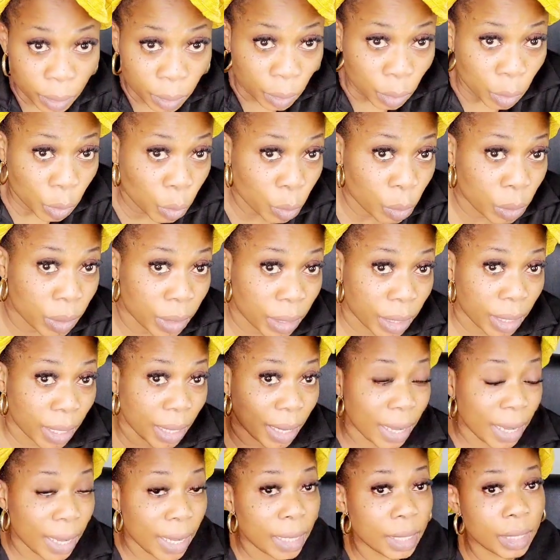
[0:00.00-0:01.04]
You see,
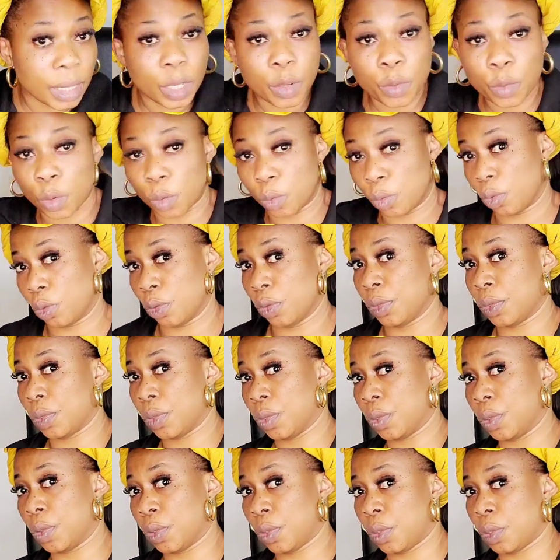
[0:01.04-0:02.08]
easy
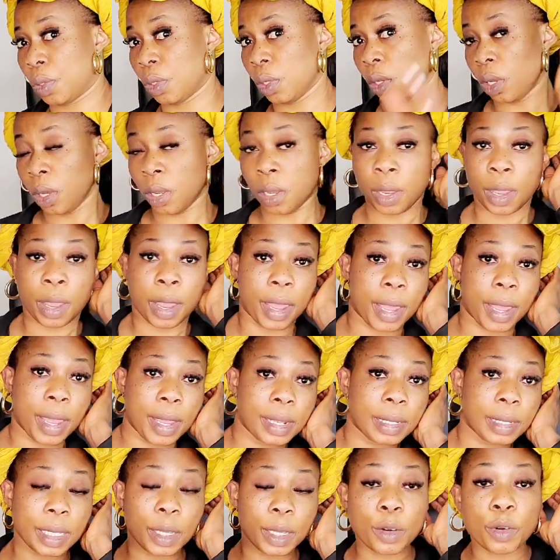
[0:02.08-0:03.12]
rows.
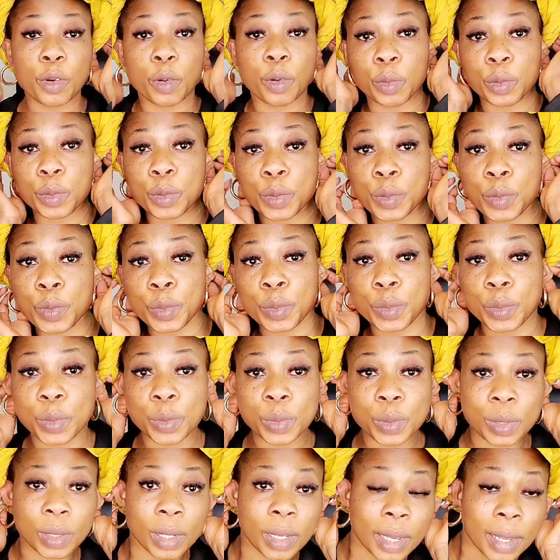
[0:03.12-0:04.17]
Easy
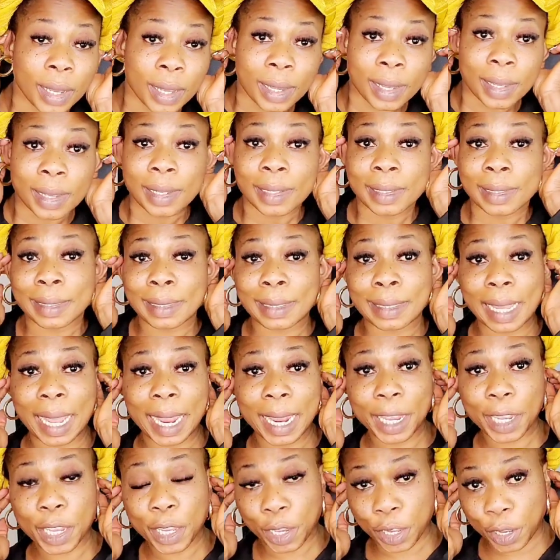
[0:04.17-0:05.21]
rows.
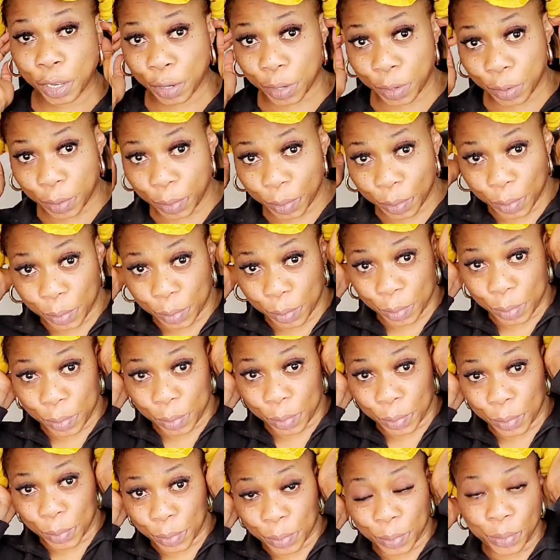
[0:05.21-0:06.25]
Thank
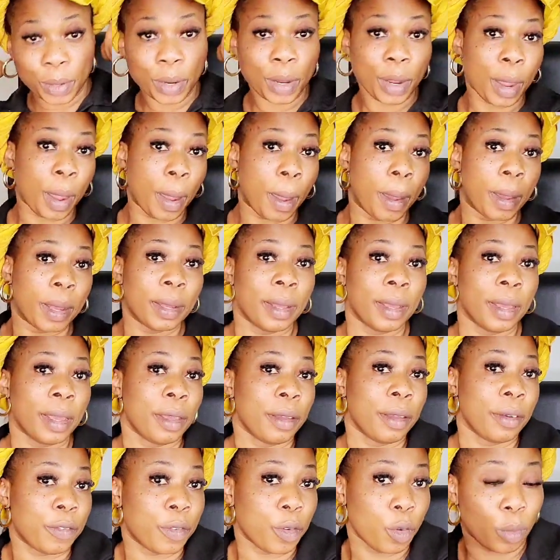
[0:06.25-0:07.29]
you.
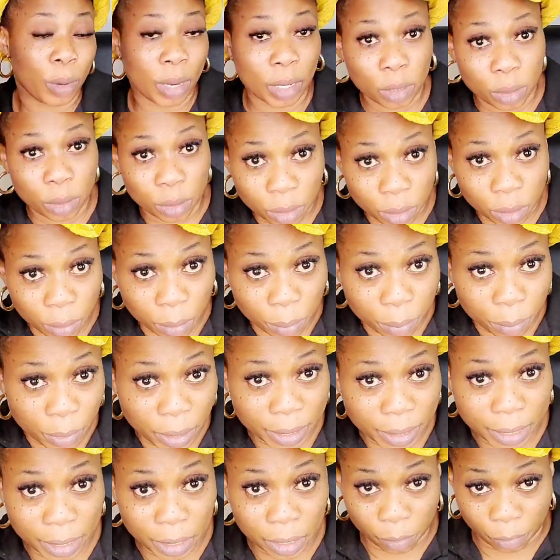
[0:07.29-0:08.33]
If
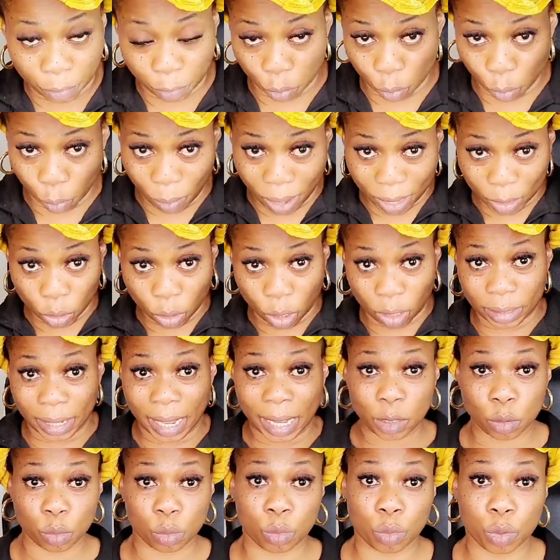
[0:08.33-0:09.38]
you want
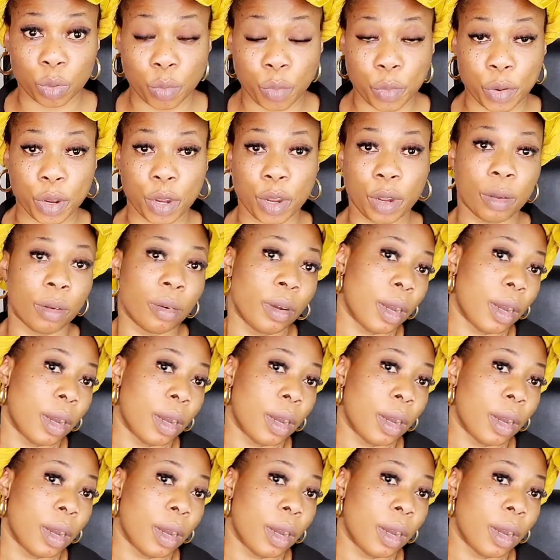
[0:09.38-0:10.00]
other tutorial,